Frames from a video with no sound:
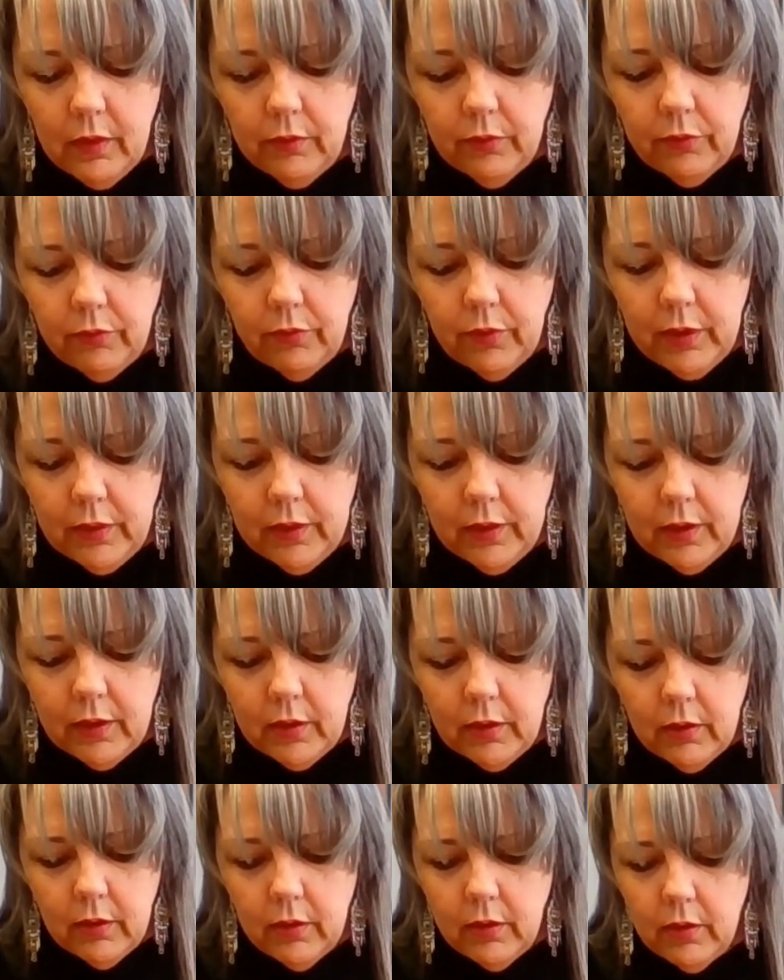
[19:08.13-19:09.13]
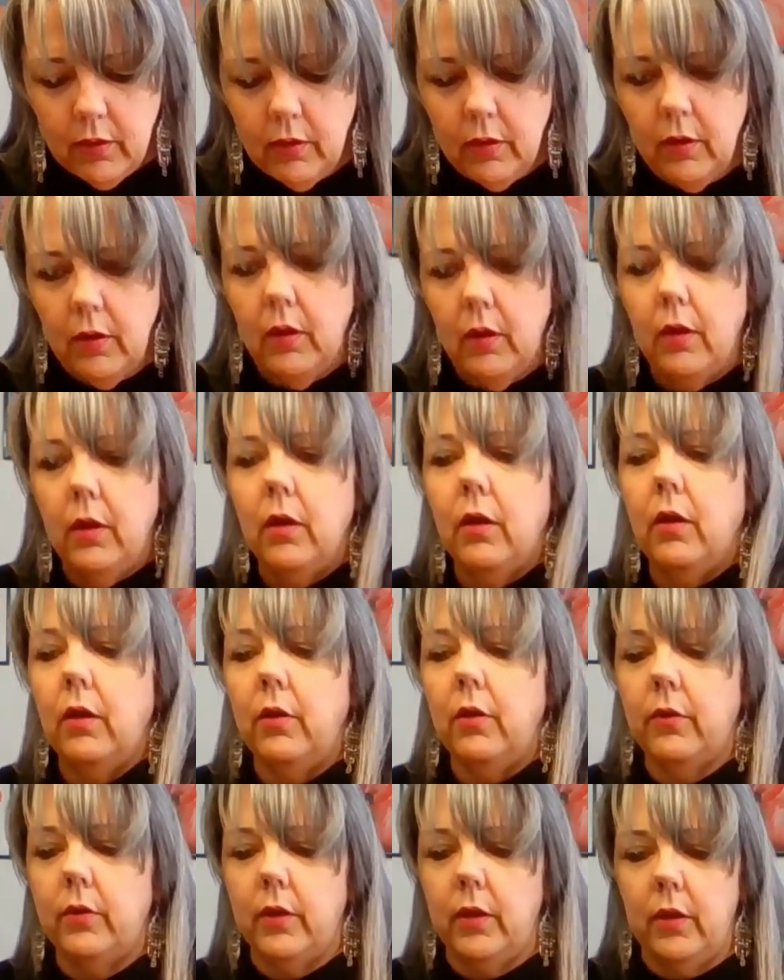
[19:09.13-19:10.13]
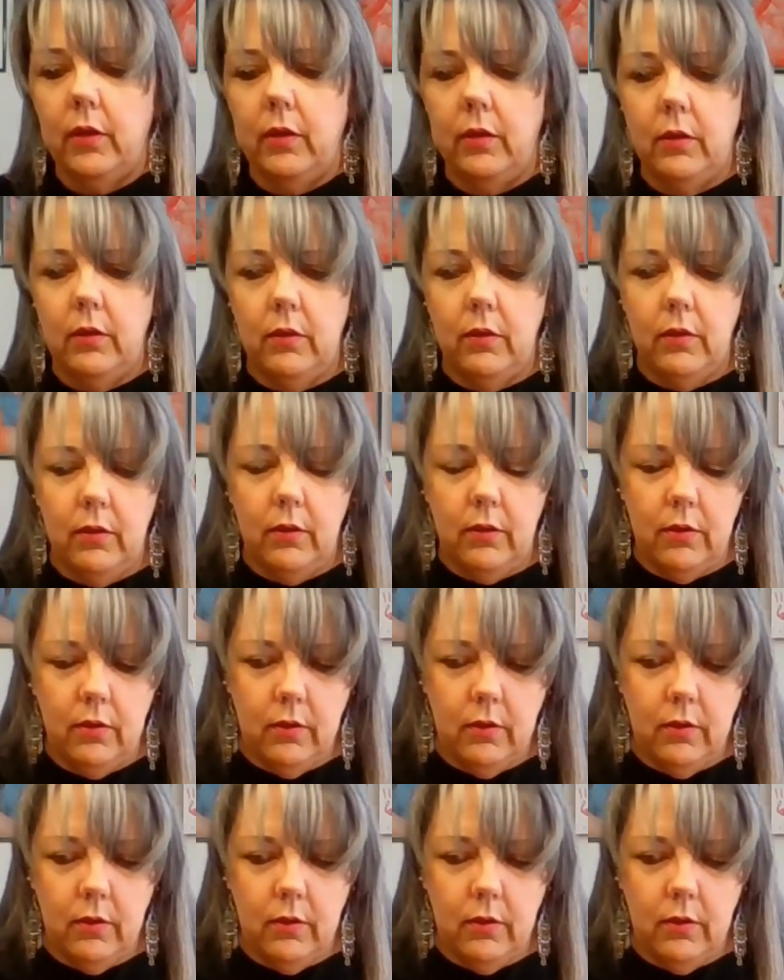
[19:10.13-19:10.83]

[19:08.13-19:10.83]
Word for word: It's right there. Okay.